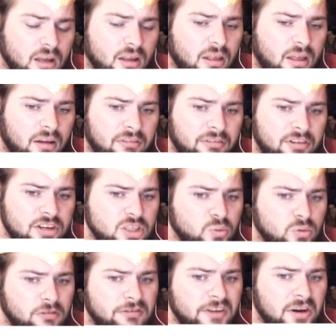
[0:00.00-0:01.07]
A visual
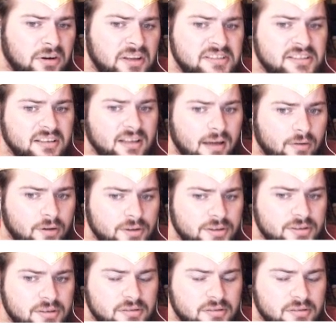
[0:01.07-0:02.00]
variance in levels,